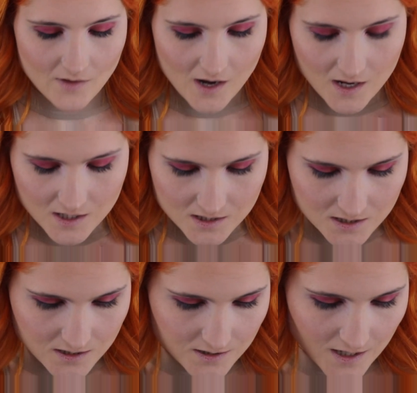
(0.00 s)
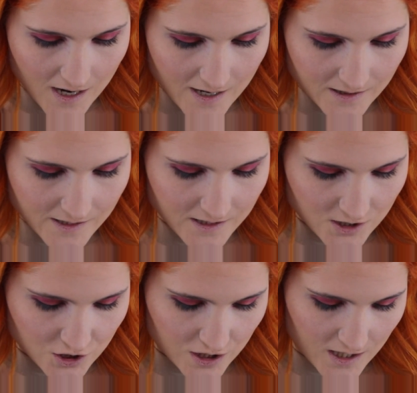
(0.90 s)
And the highlighting
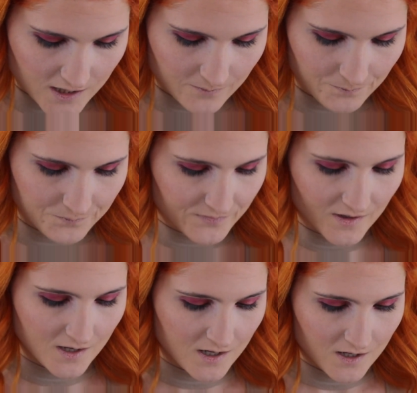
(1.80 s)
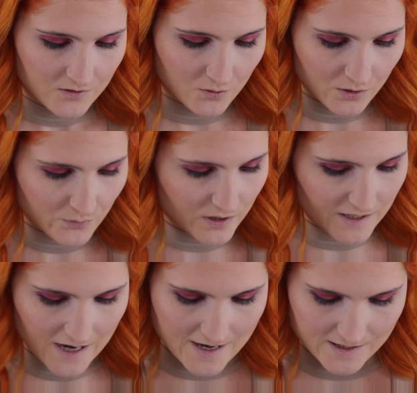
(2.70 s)
shade, the only
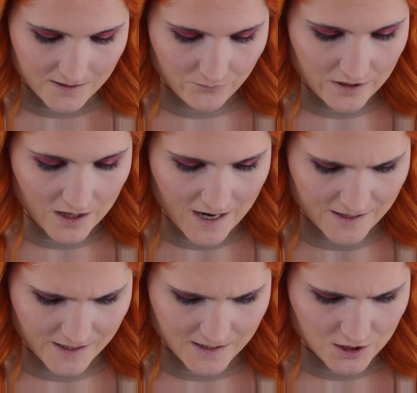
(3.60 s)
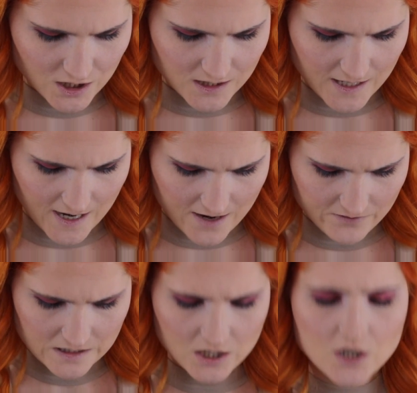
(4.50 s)
real highlighting shade they have
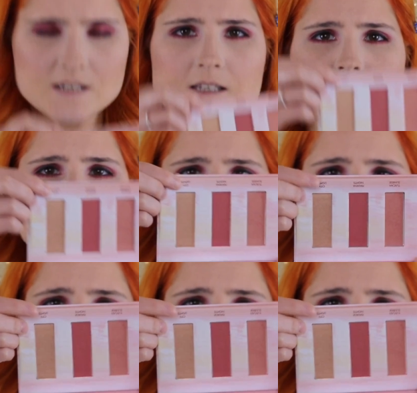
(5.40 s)
in here is this one.